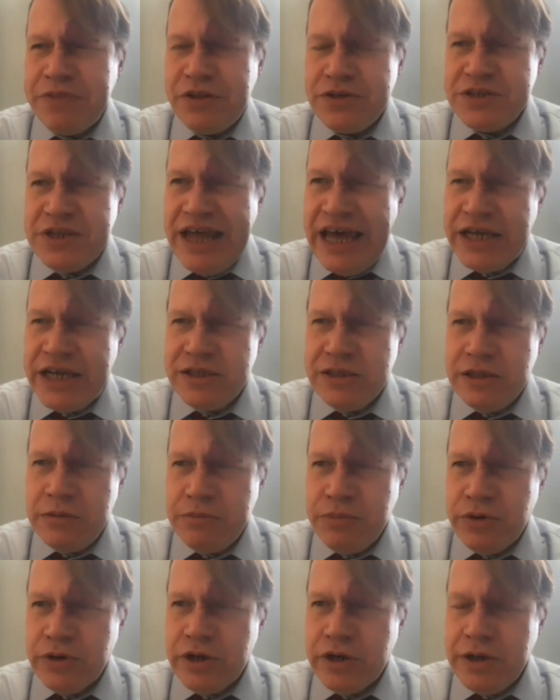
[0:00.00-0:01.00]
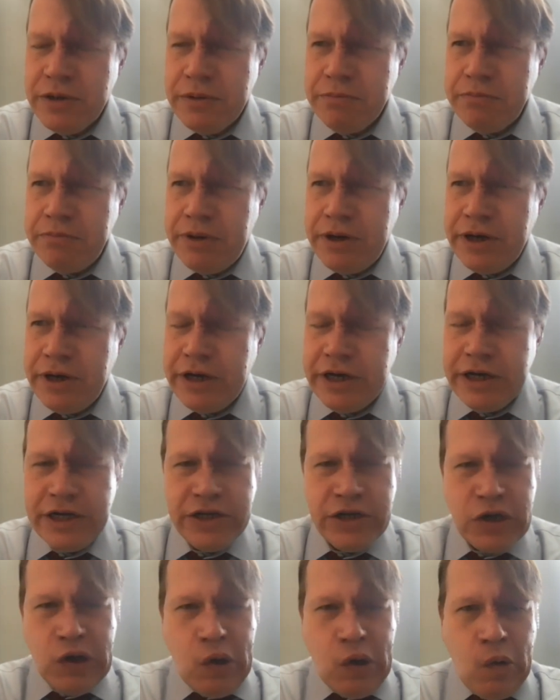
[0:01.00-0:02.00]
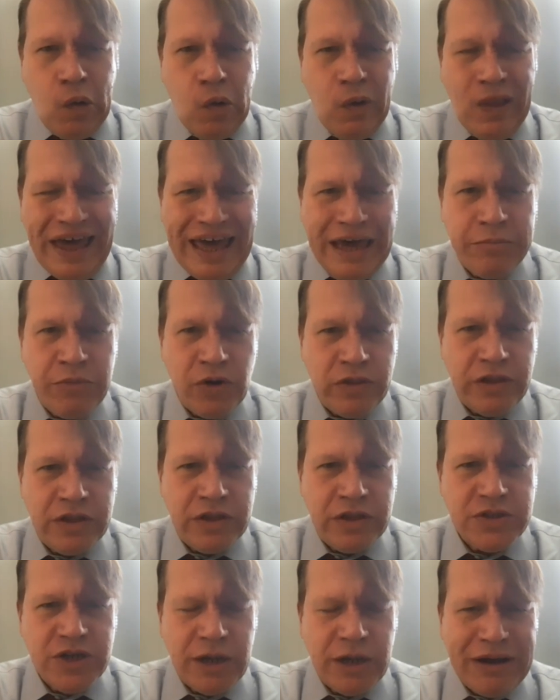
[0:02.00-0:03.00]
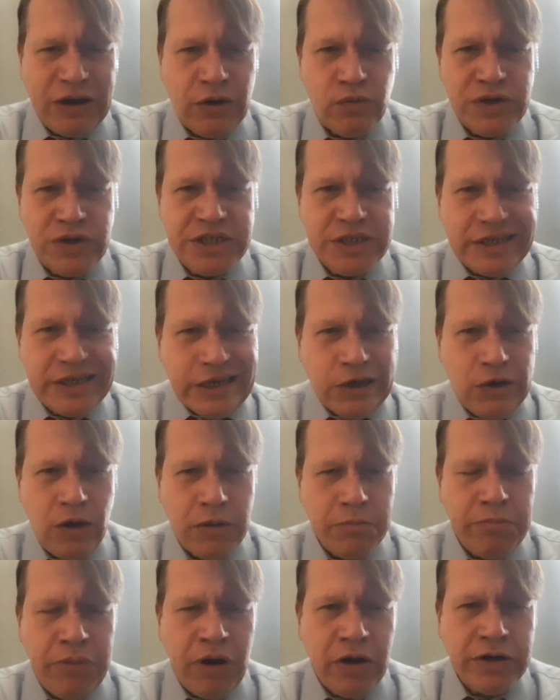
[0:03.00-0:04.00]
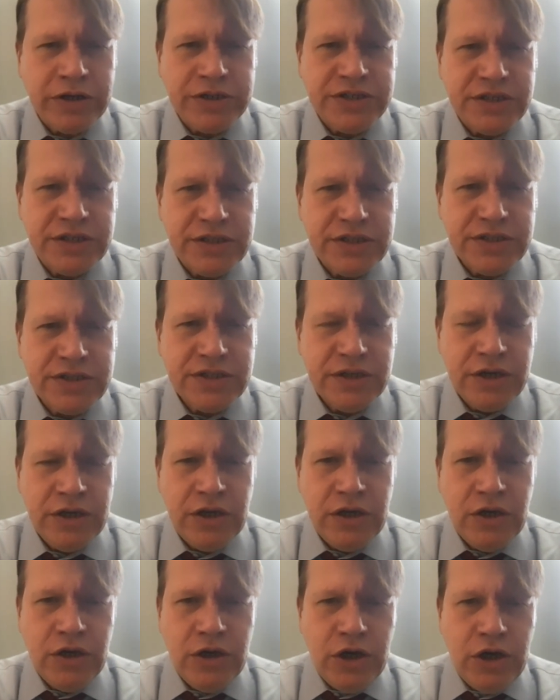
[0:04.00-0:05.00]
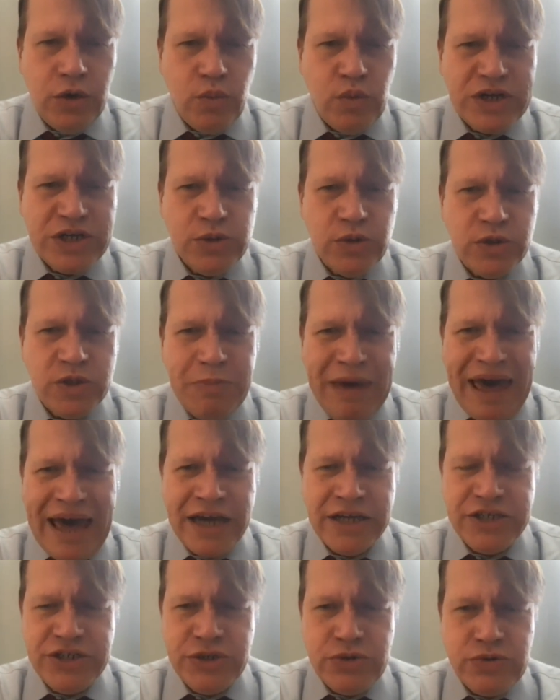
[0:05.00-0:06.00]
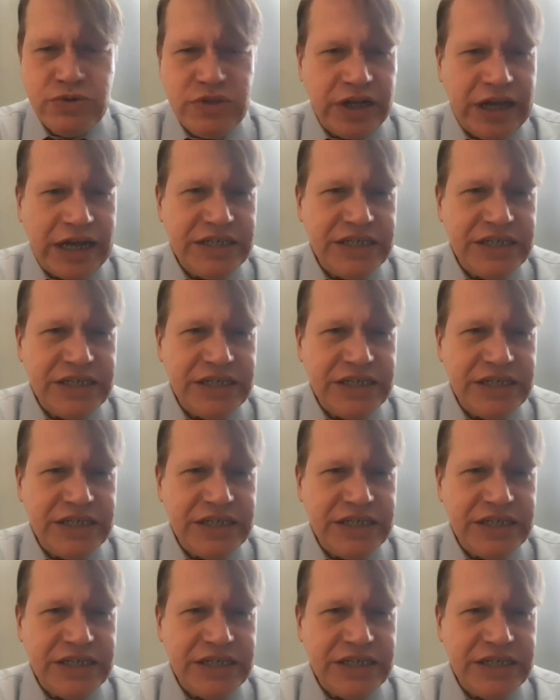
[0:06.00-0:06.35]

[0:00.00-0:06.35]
There's an excellent book by Nicole Hemmer that's come out recently called Partisans, which looks back to the